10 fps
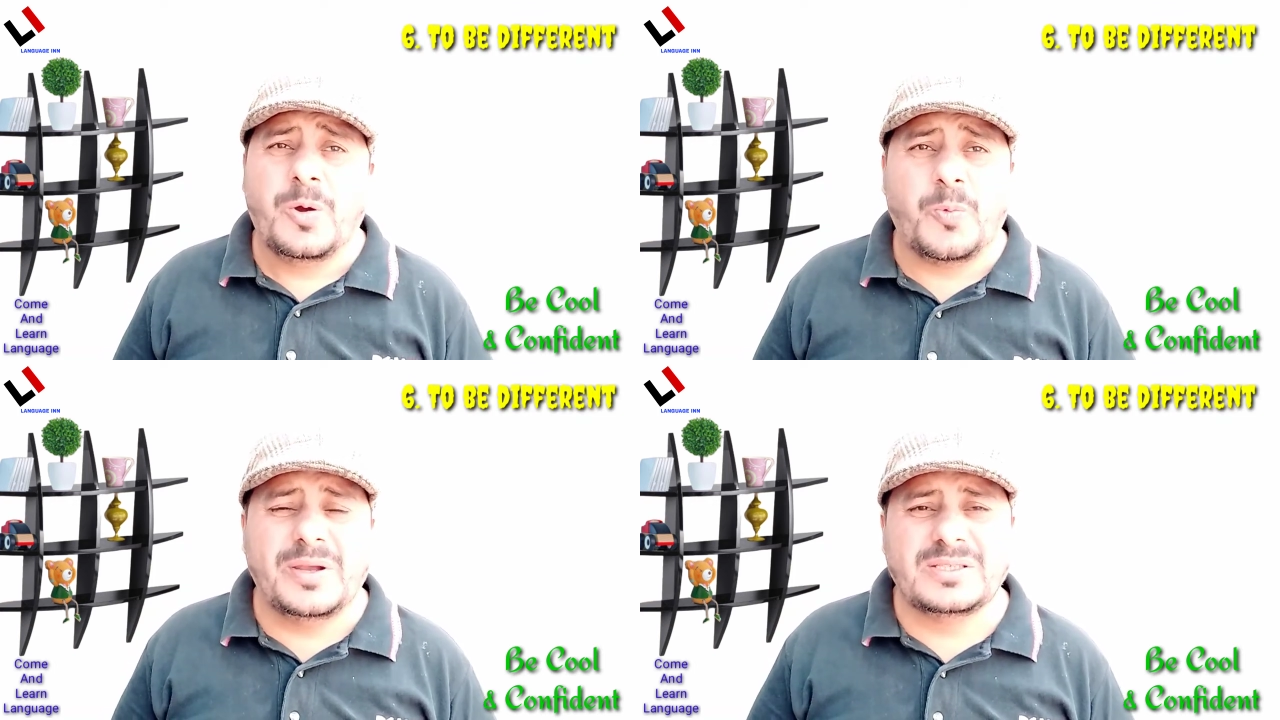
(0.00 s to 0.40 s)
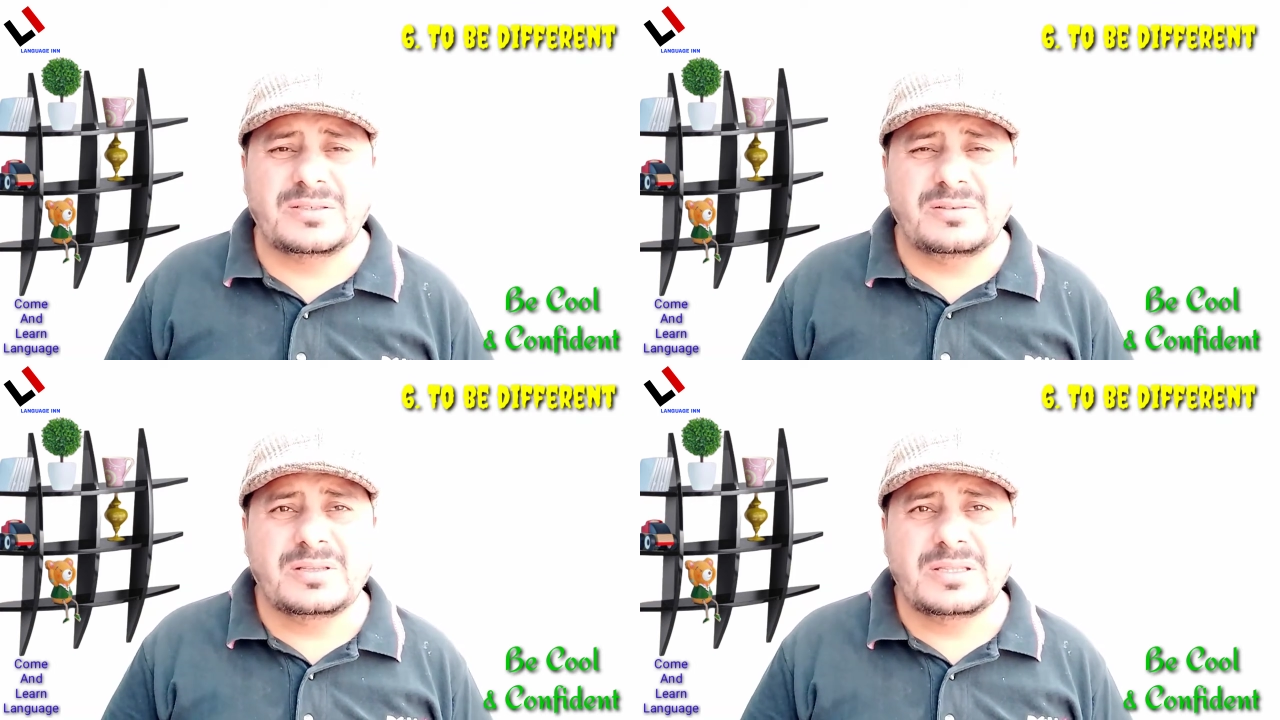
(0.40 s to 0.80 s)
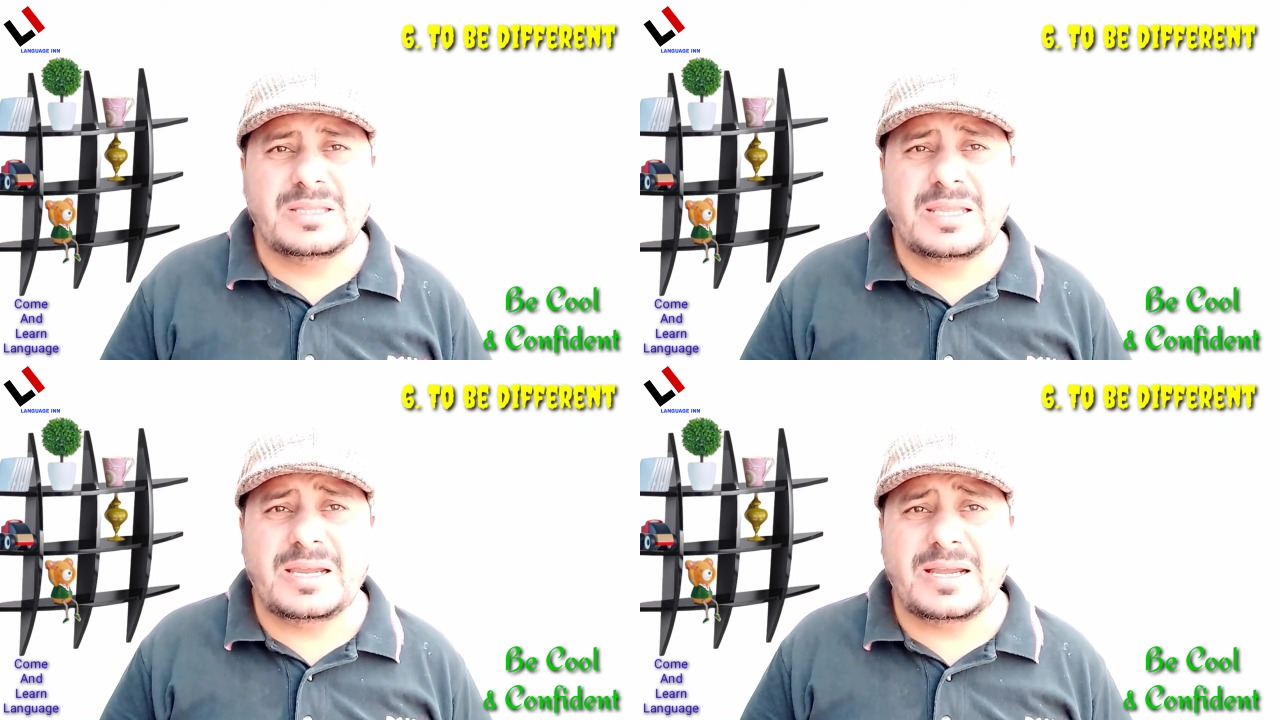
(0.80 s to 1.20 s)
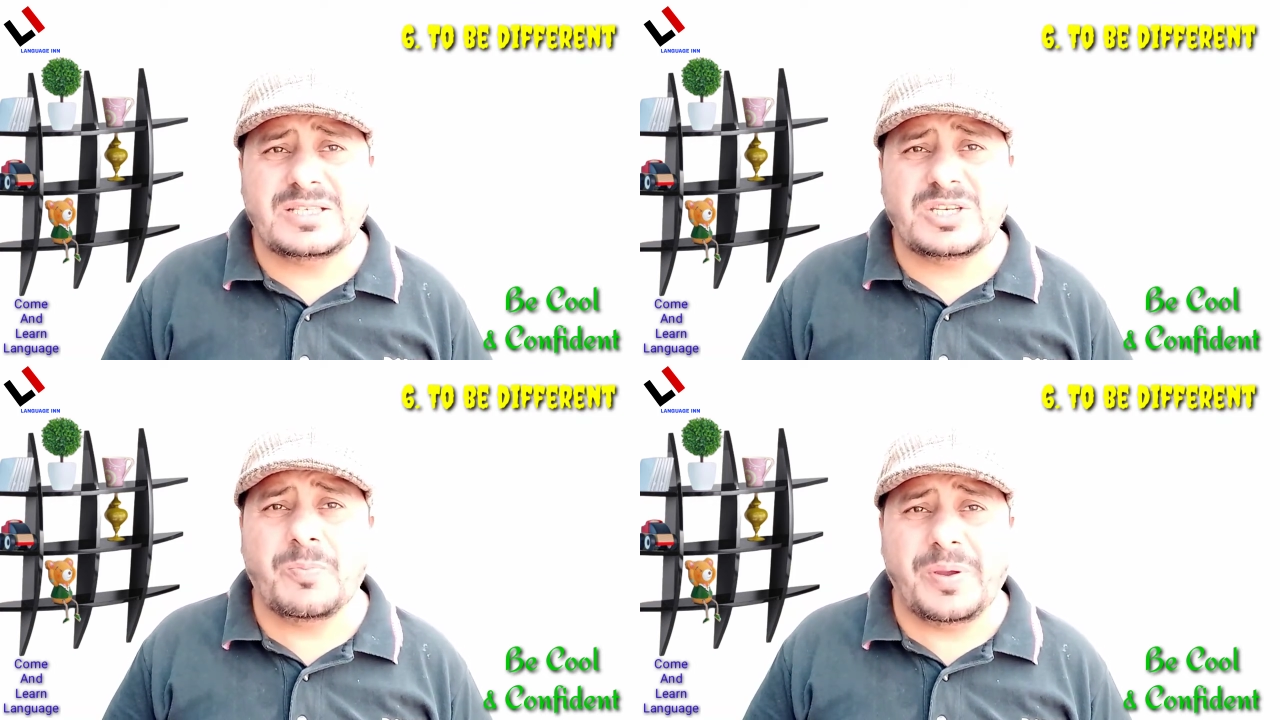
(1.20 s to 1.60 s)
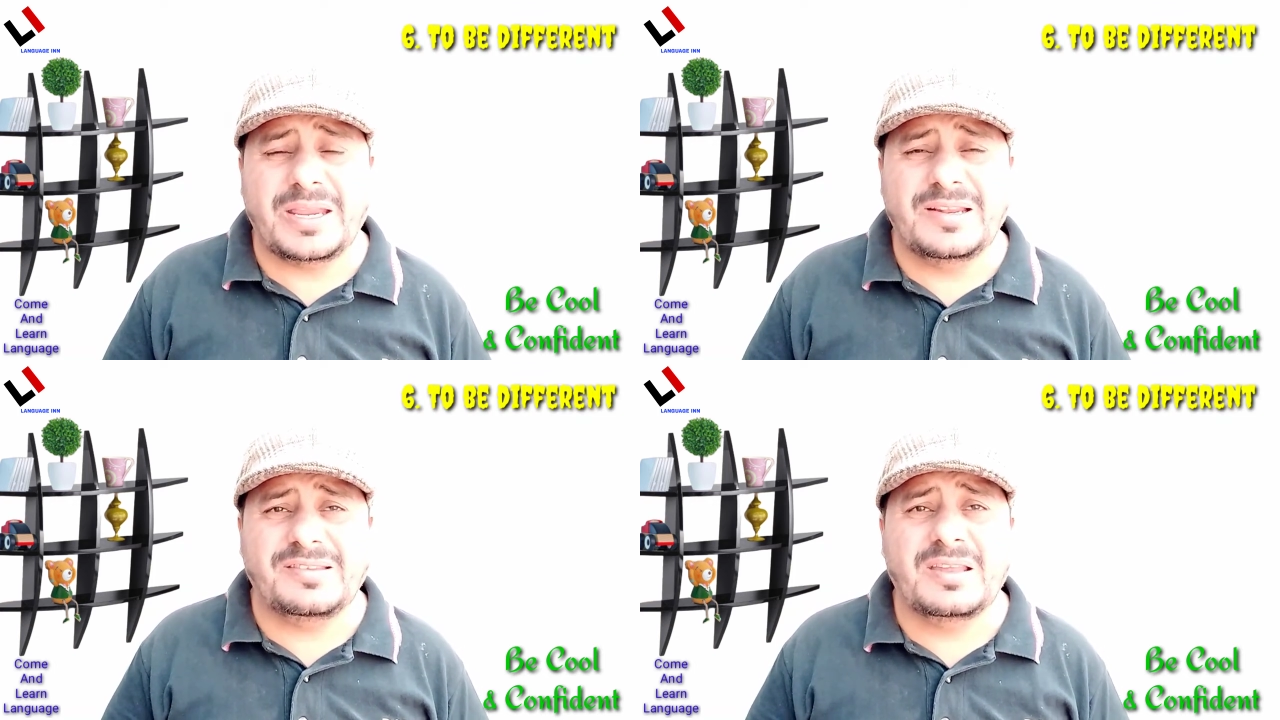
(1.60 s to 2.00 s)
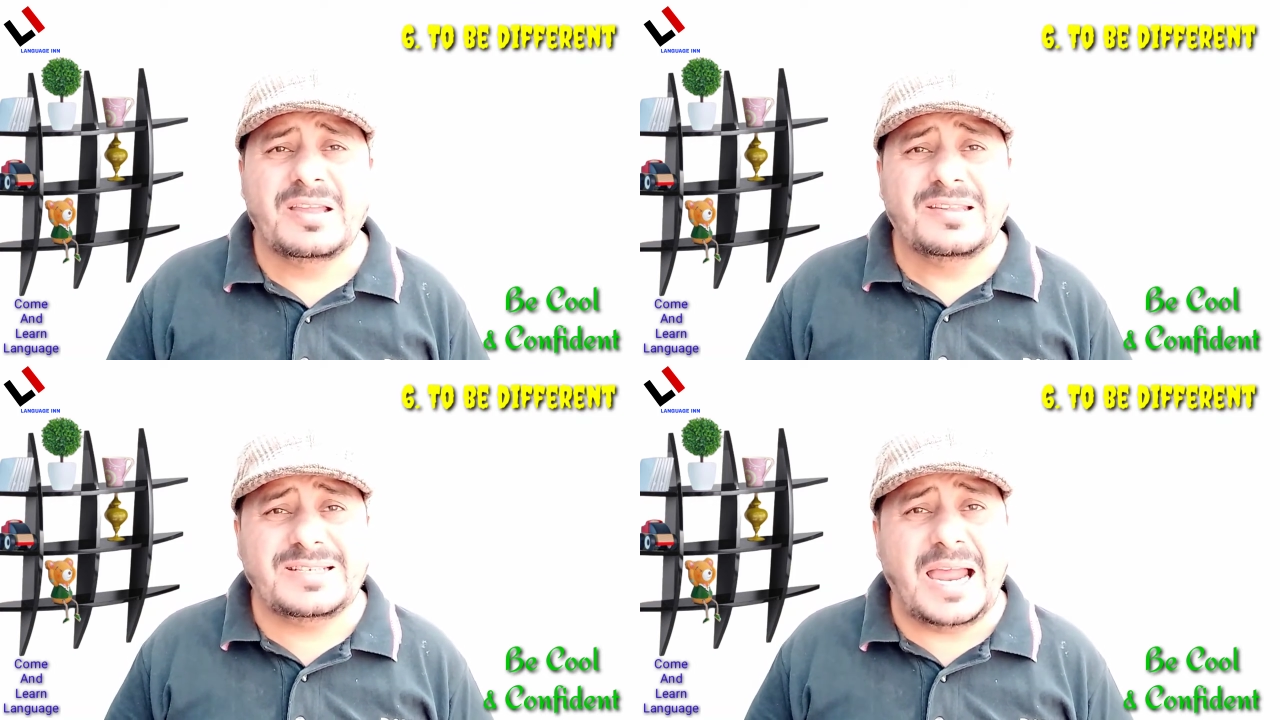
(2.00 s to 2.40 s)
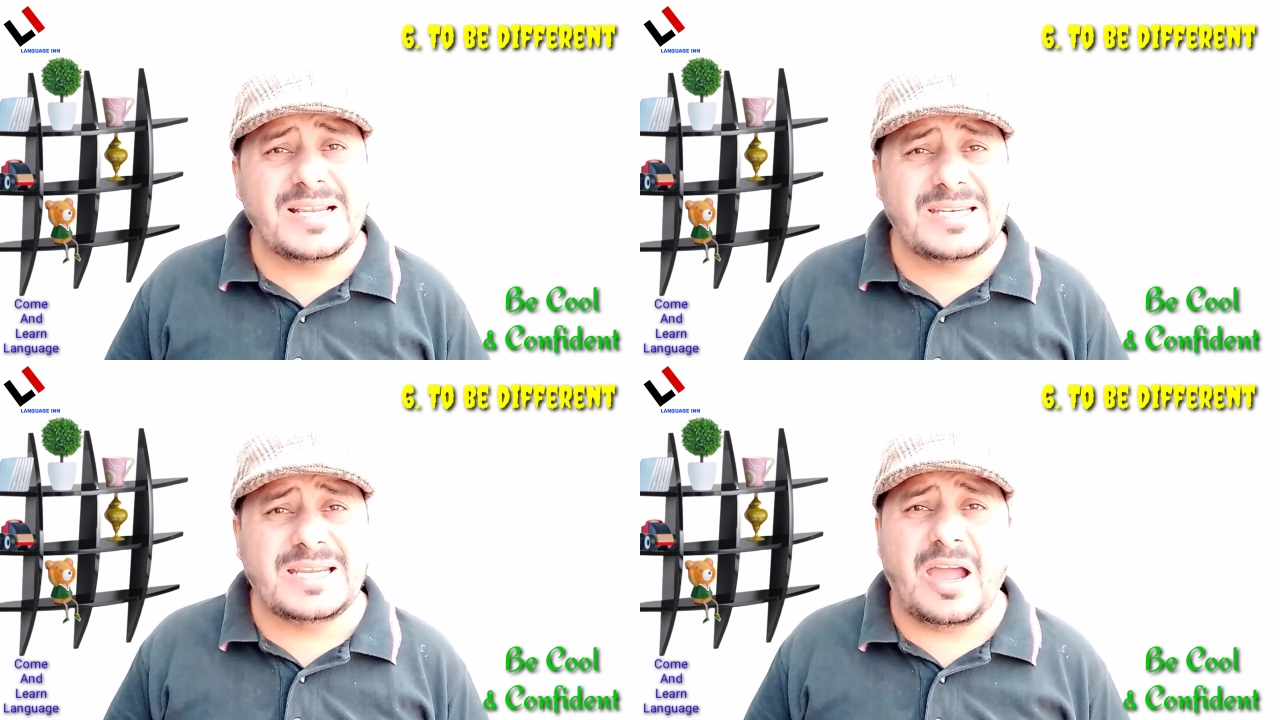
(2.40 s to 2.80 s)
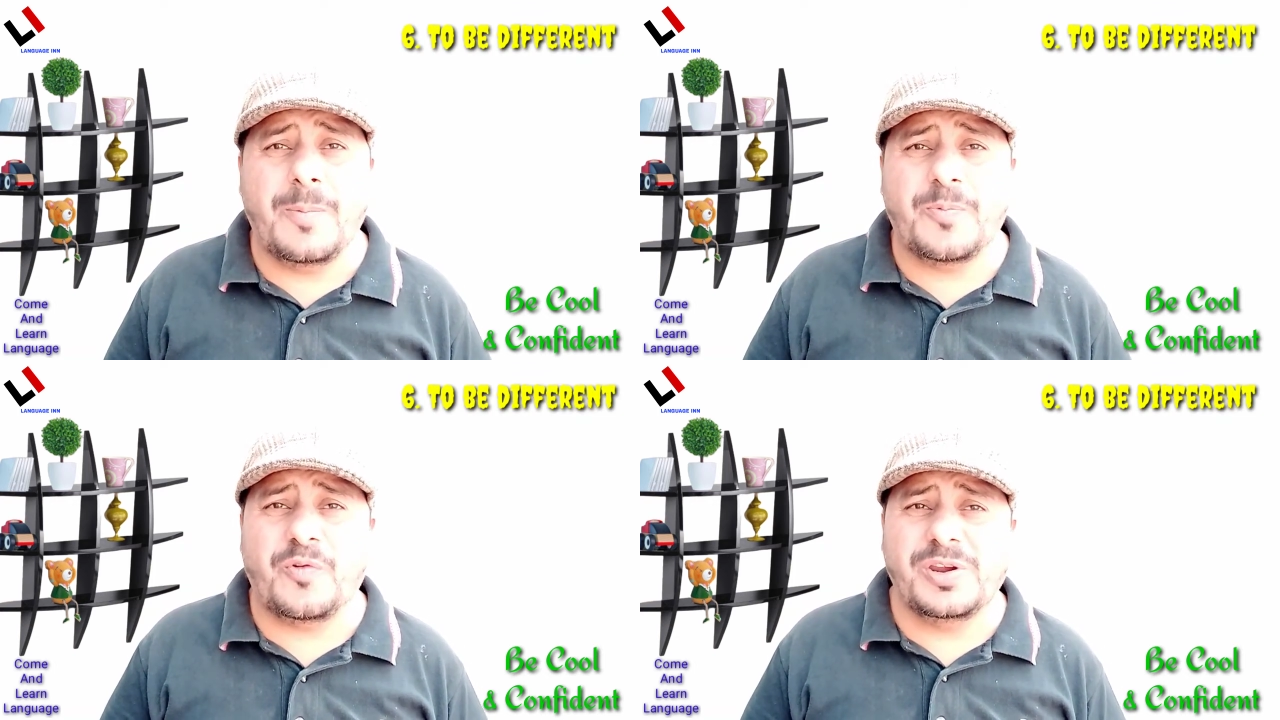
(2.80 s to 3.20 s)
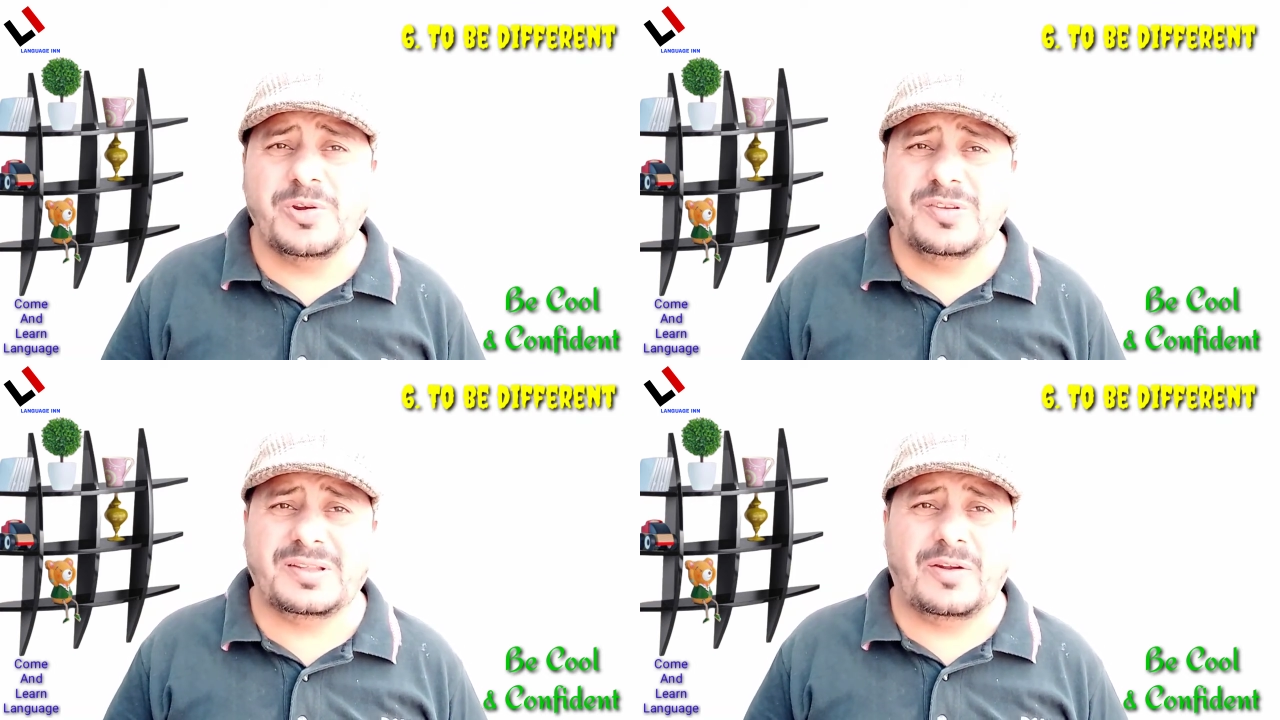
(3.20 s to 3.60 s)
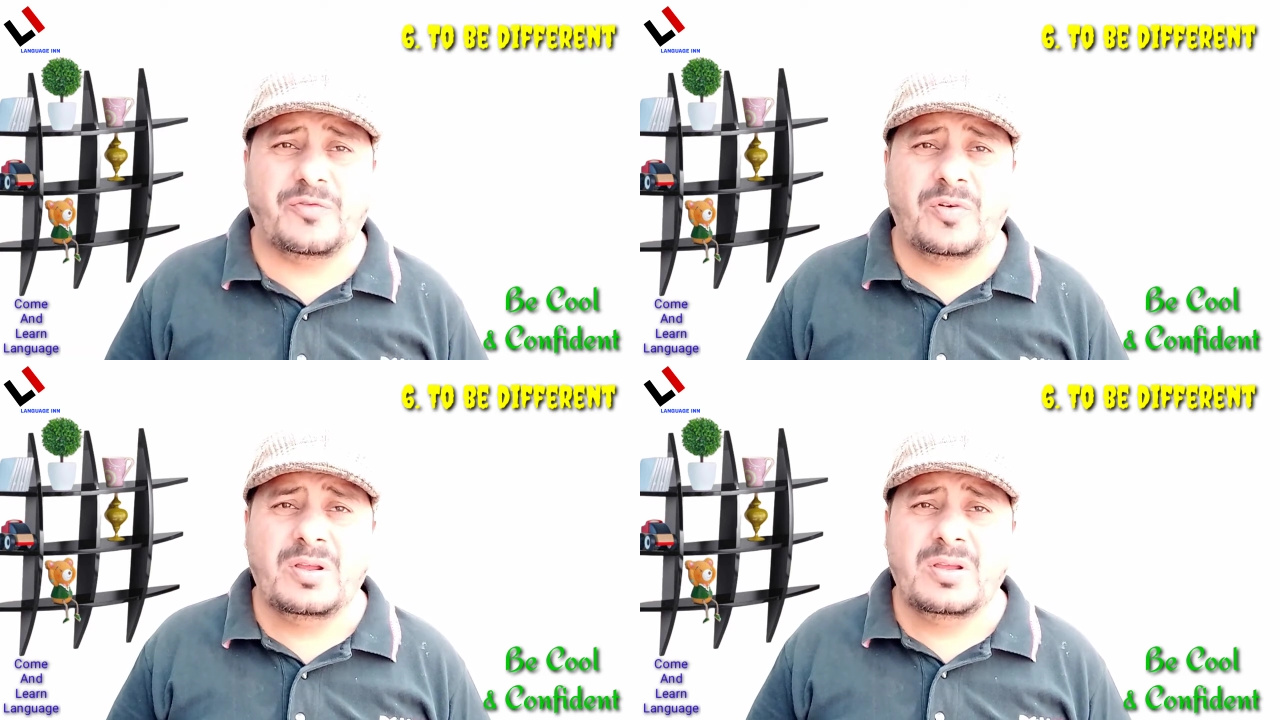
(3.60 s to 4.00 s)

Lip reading: whether that means standing up for yourself,